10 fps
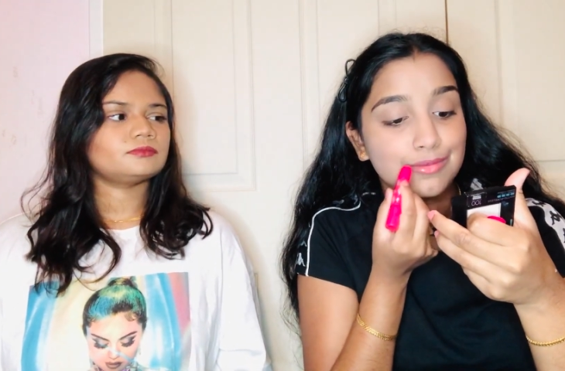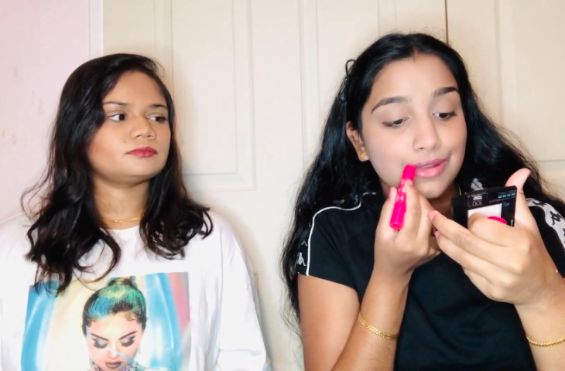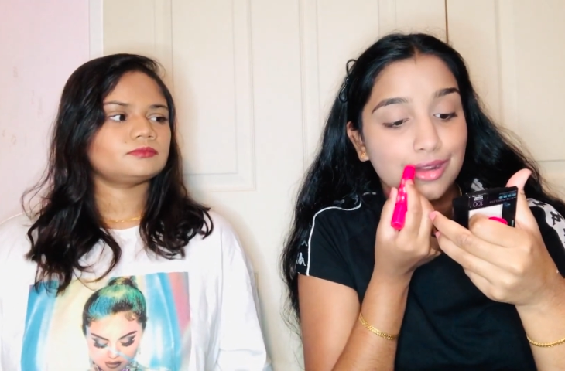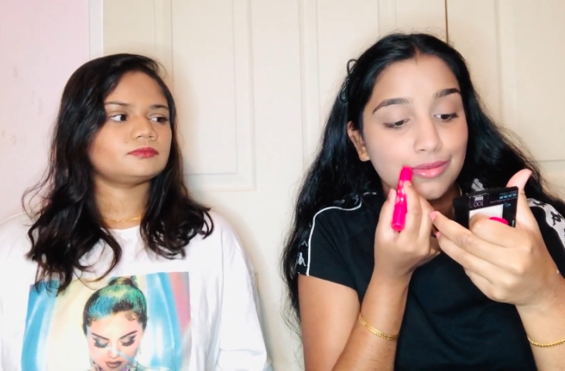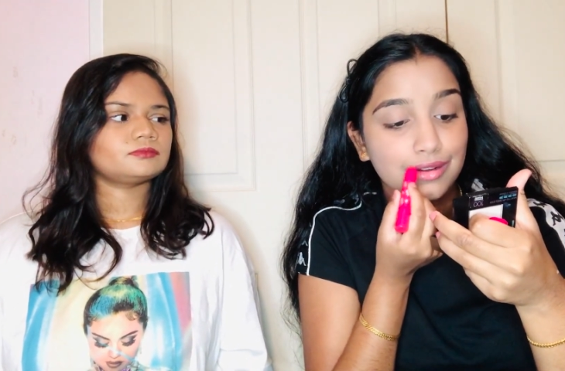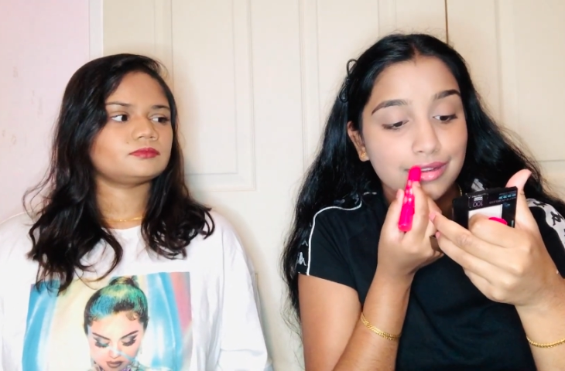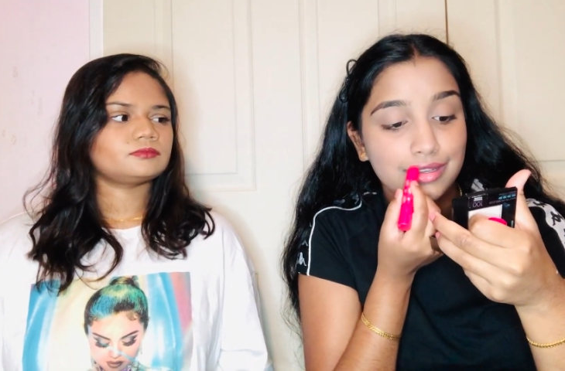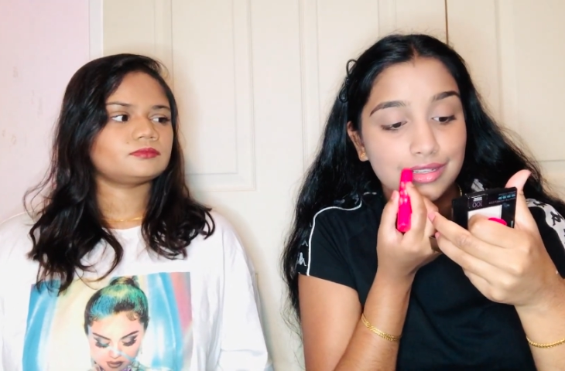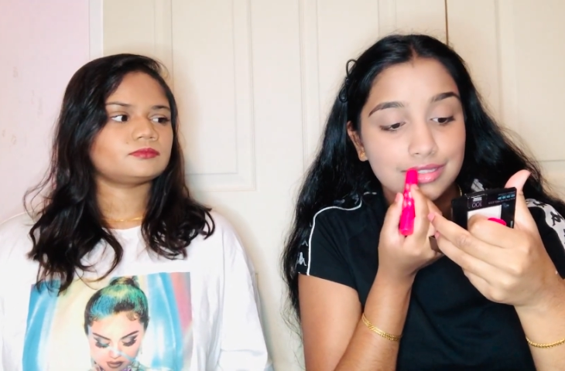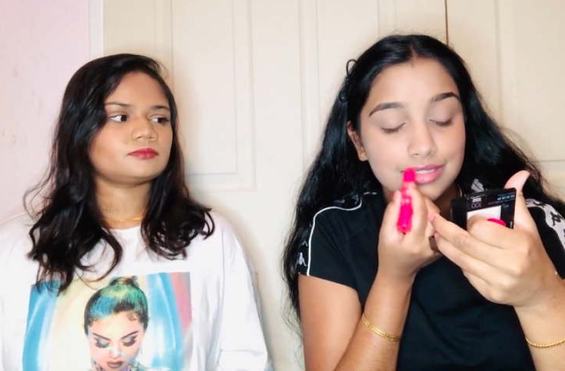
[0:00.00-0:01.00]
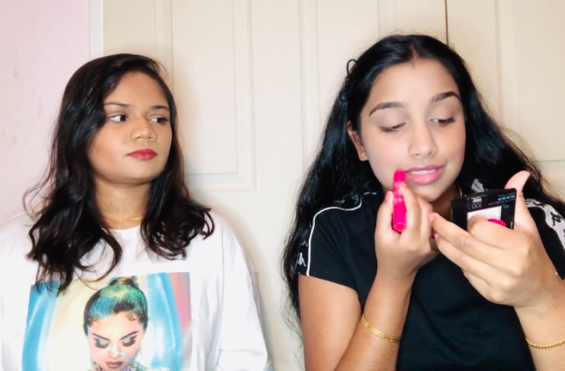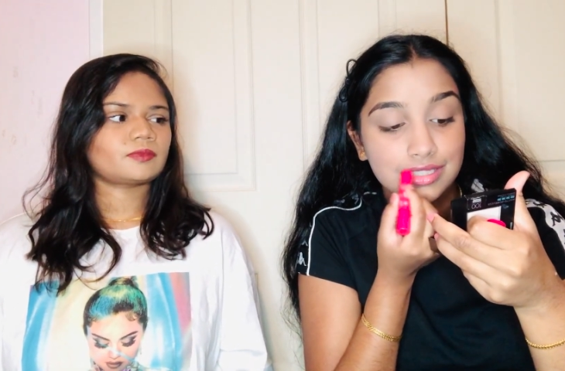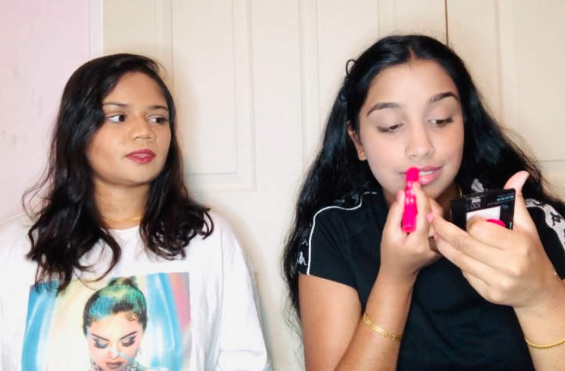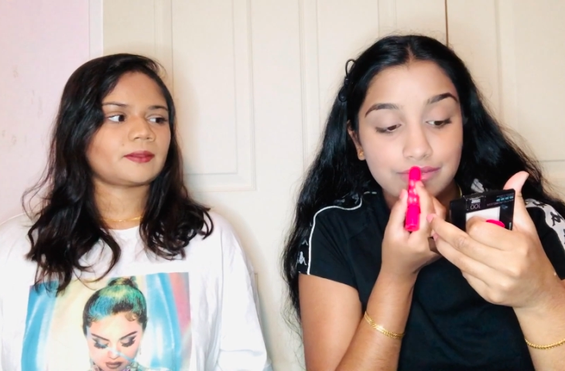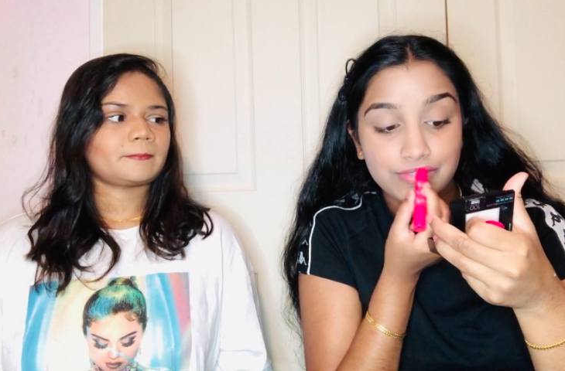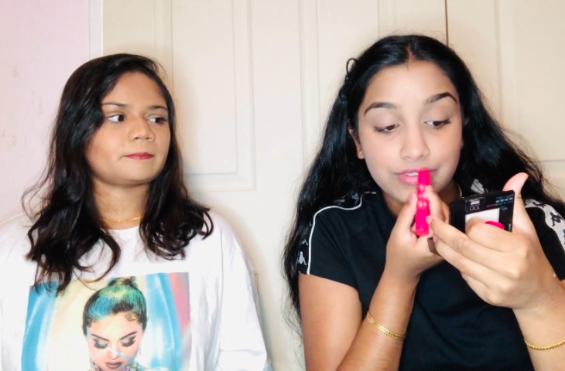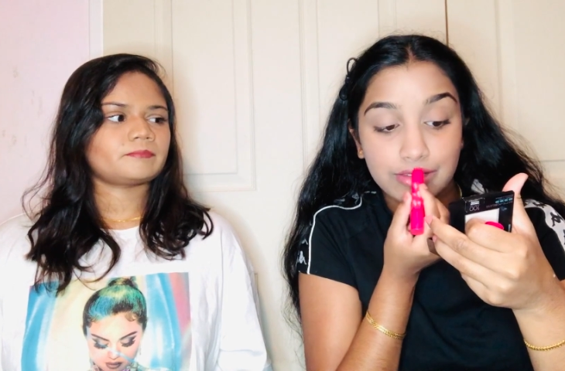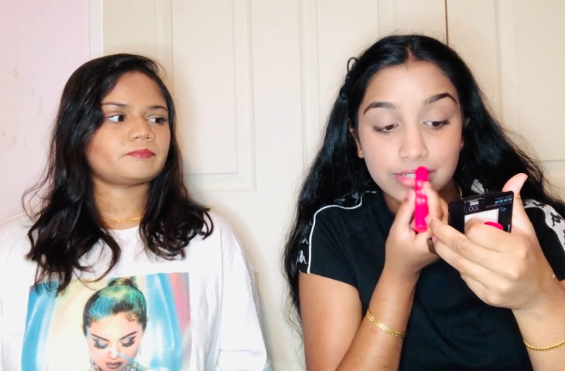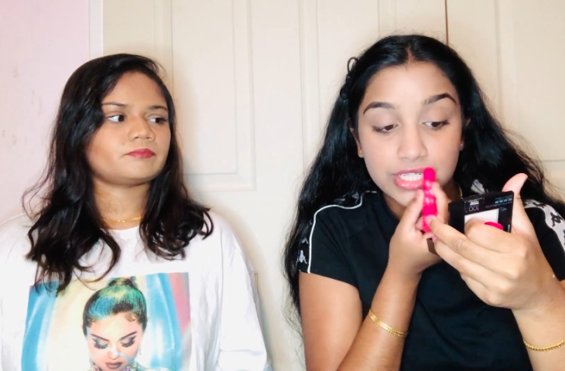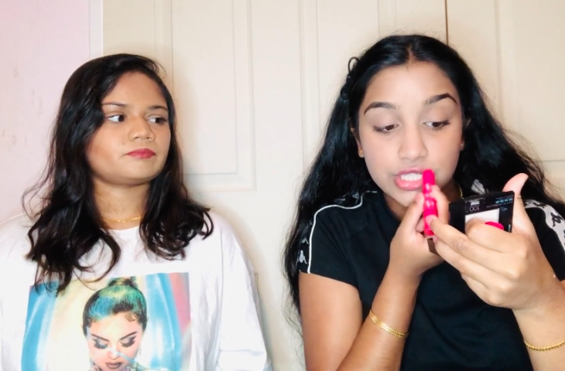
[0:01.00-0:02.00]
Speaker 1: not wearing
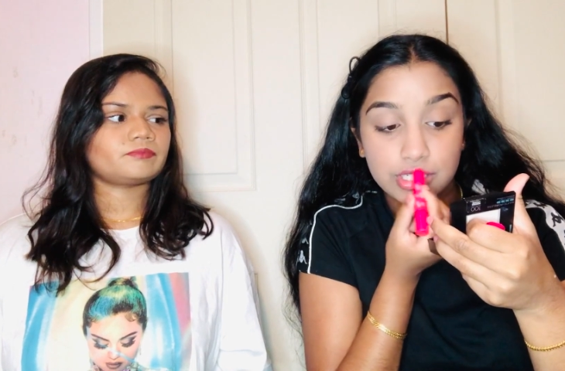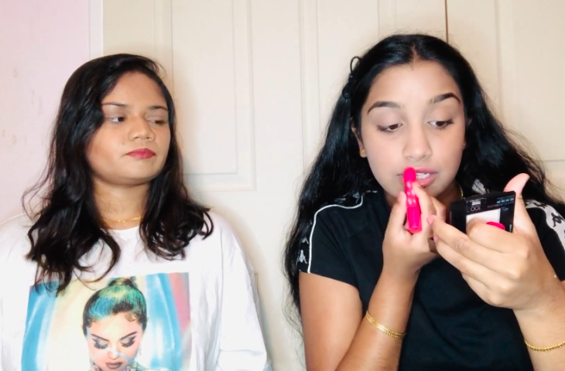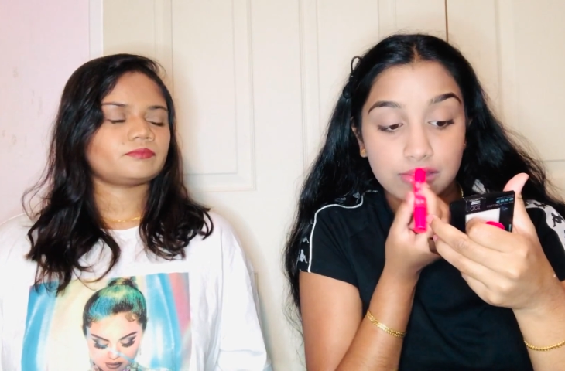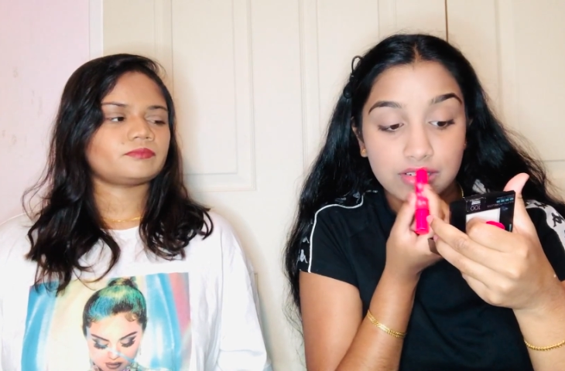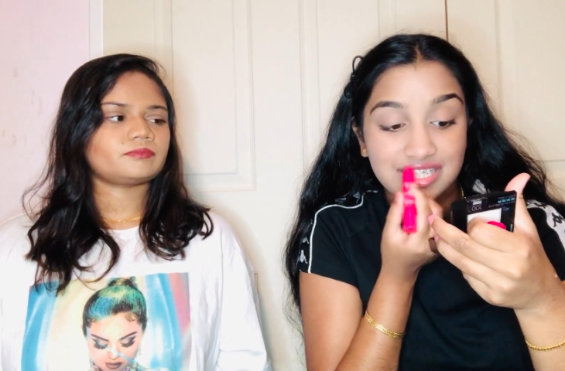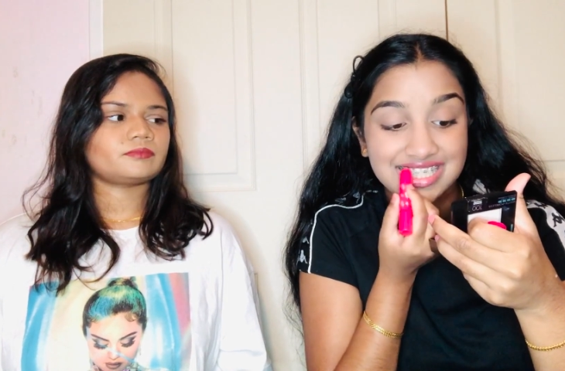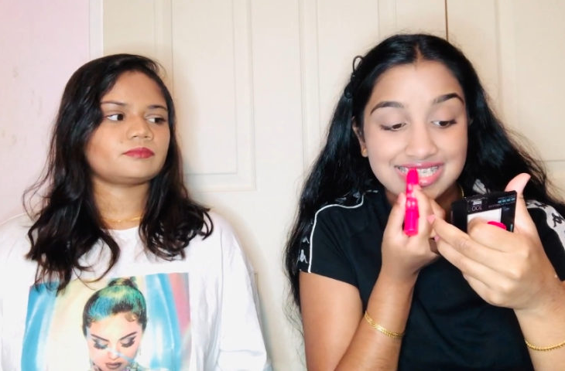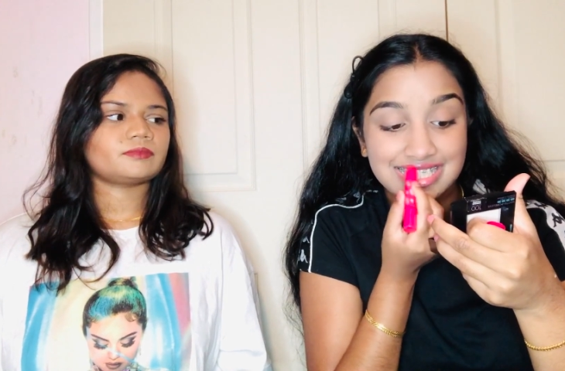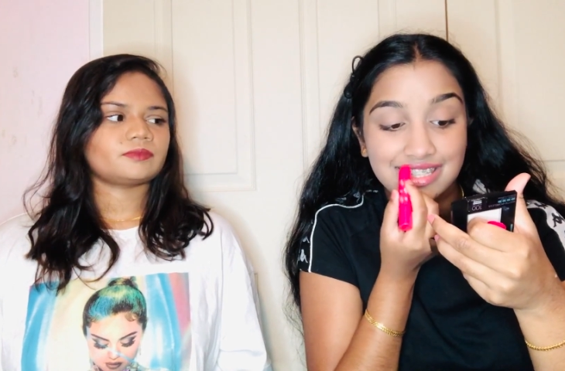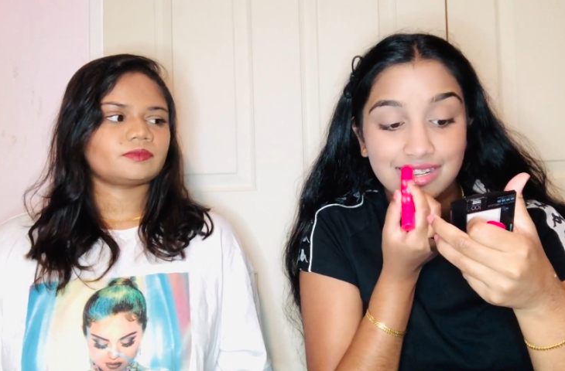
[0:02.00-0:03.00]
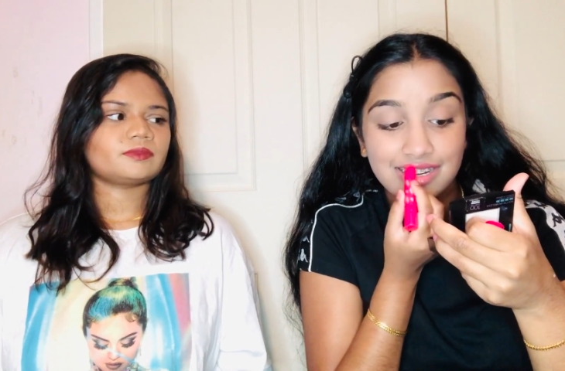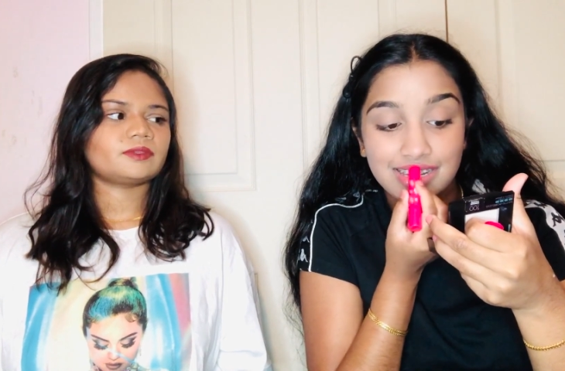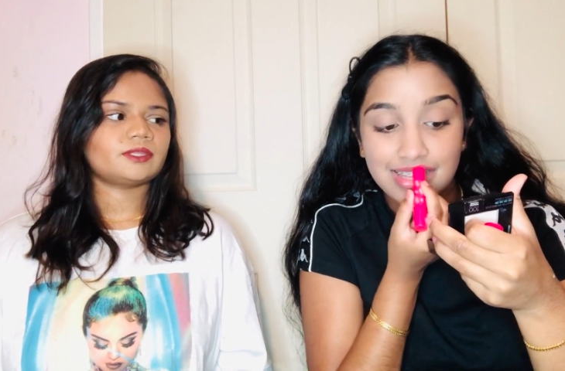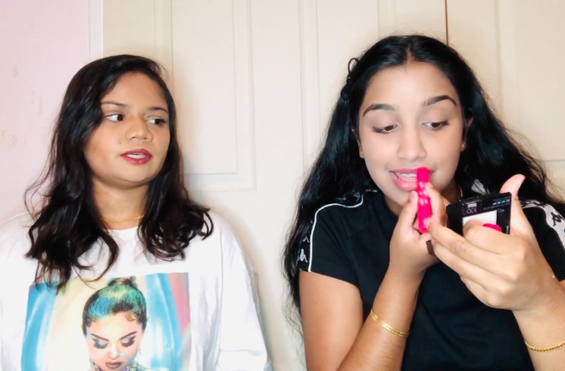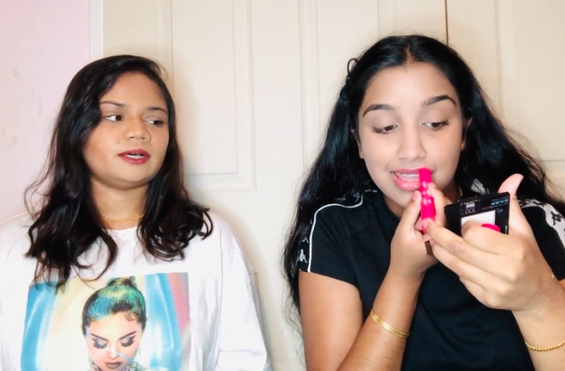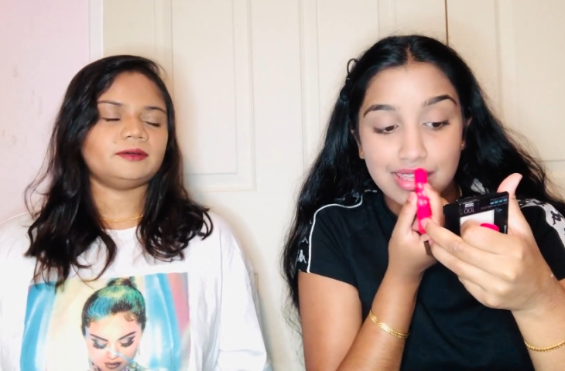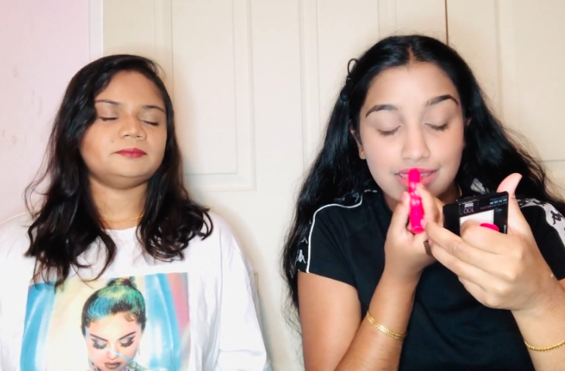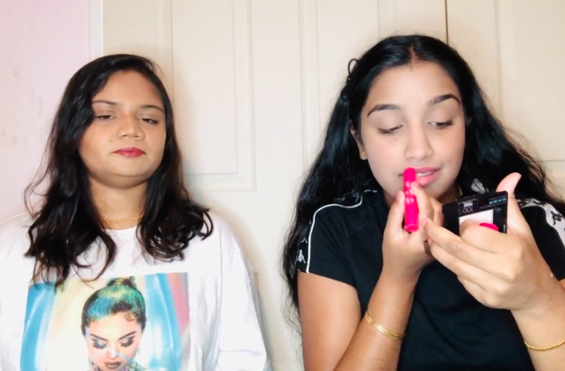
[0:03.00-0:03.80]
foundation I'll wear concealer yeah